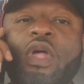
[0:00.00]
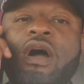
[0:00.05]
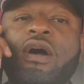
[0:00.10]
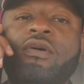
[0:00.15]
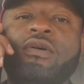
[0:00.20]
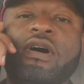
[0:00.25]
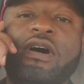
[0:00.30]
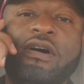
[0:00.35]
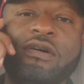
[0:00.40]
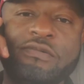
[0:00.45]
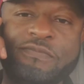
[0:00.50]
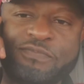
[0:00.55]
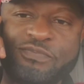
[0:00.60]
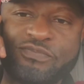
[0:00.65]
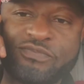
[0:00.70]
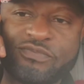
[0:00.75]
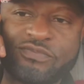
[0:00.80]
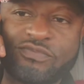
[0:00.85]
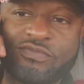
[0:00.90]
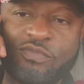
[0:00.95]
oh, oh,
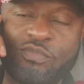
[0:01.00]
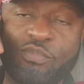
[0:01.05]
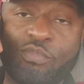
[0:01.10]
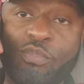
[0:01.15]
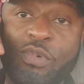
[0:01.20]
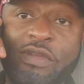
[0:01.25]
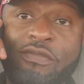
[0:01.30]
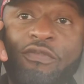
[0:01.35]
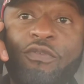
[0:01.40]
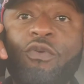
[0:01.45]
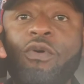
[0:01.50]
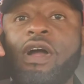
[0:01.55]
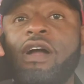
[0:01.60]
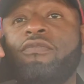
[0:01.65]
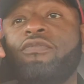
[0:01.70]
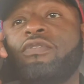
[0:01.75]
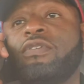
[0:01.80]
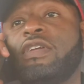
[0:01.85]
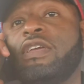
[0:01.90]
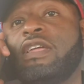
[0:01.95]
before I
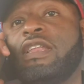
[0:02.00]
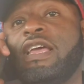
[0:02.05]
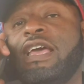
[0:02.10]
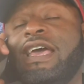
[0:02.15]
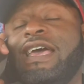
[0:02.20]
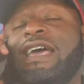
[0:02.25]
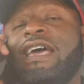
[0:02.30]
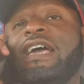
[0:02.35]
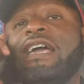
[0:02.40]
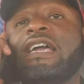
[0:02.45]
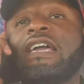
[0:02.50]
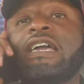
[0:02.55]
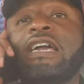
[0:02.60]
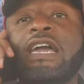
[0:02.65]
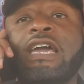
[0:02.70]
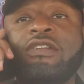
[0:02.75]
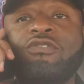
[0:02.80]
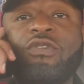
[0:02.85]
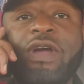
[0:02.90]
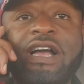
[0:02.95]
forget,
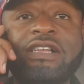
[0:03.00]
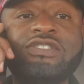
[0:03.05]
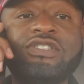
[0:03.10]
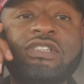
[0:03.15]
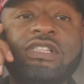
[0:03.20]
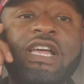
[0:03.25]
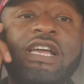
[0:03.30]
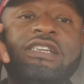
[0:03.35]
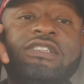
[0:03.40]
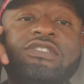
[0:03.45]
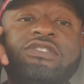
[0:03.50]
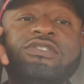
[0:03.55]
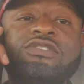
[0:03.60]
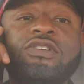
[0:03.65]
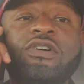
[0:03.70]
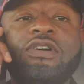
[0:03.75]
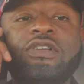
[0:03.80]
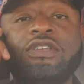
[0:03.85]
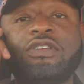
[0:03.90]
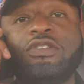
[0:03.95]
congratulations
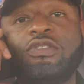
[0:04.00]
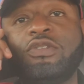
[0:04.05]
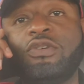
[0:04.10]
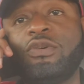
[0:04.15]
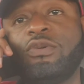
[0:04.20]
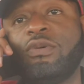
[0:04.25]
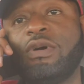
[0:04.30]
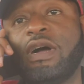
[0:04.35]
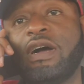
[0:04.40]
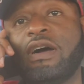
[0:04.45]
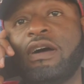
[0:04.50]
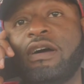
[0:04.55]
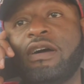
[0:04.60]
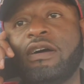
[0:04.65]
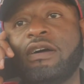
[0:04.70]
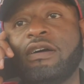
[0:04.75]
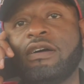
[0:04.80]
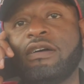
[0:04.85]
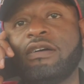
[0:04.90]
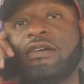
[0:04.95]
on your new
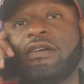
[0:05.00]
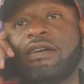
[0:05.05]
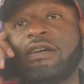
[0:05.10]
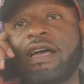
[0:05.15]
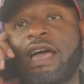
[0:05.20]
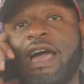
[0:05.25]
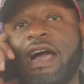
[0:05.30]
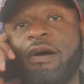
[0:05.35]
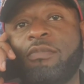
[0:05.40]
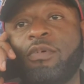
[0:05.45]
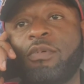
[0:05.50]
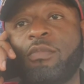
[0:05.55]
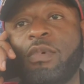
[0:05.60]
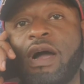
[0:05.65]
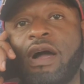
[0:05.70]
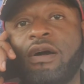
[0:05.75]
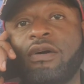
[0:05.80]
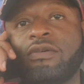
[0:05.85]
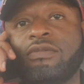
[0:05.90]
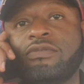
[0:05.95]
uh, album
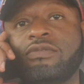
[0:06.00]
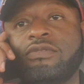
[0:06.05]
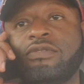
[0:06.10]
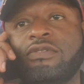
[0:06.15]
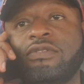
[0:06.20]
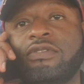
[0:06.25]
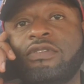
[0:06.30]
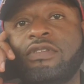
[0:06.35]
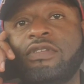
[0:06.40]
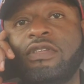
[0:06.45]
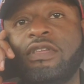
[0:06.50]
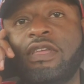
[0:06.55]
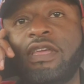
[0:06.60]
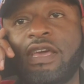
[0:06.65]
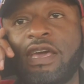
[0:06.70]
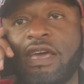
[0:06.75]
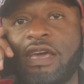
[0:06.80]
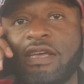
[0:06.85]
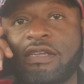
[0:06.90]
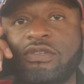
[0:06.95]
out.
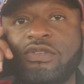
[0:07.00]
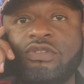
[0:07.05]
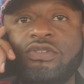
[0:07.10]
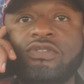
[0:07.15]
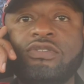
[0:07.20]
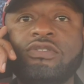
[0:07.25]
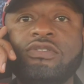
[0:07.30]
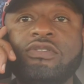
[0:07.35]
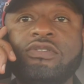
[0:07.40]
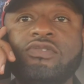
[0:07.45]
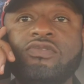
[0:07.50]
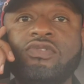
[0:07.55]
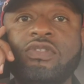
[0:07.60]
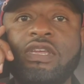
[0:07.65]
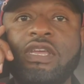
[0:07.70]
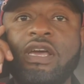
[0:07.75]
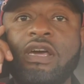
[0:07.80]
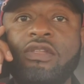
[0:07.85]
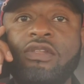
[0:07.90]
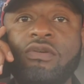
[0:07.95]
Yes,
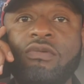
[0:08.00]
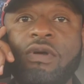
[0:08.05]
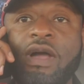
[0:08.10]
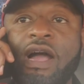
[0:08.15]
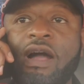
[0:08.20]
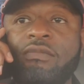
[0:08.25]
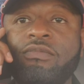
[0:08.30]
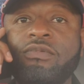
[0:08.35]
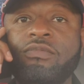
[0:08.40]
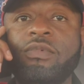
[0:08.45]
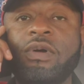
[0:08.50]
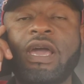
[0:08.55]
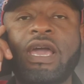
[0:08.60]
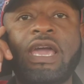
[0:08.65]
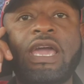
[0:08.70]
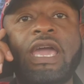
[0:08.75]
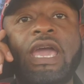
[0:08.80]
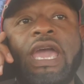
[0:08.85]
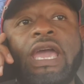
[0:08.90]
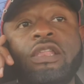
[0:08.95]
the uh, new album,
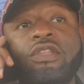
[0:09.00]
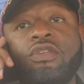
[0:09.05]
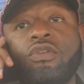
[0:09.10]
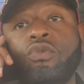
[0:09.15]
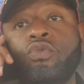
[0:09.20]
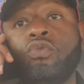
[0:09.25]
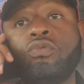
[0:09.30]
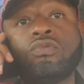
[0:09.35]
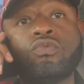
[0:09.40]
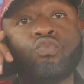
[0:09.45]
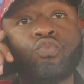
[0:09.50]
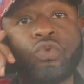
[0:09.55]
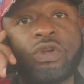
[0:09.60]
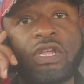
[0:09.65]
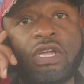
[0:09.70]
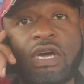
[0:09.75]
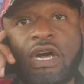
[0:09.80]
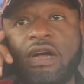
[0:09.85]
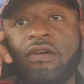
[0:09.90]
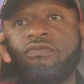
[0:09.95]
and you
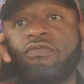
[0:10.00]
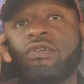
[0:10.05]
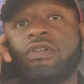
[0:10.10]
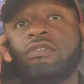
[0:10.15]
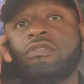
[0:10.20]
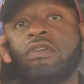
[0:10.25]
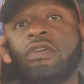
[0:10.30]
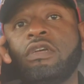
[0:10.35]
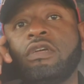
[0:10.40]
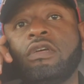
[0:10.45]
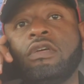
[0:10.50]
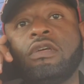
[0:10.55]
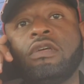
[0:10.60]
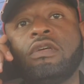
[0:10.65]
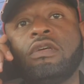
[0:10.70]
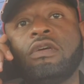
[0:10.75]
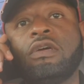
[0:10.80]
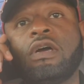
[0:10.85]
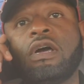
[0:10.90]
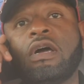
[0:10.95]
recovering.
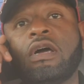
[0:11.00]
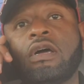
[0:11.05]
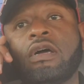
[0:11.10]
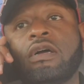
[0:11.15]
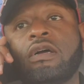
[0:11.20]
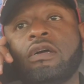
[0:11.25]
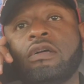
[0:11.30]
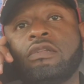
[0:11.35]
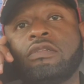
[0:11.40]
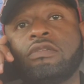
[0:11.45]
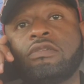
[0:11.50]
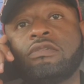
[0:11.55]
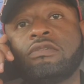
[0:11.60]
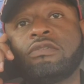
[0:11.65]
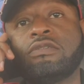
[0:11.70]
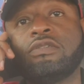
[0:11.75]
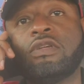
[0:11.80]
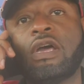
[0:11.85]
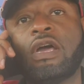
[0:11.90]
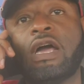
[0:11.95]
Uh,
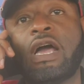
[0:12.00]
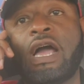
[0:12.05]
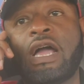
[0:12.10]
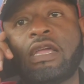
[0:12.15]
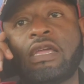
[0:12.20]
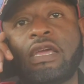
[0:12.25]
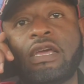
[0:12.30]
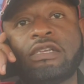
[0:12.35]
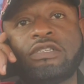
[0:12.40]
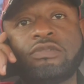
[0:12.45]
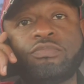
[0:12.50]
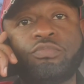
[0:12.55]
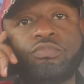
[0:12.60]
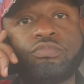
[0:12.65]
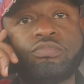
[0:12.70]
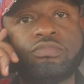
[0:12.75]
I guess,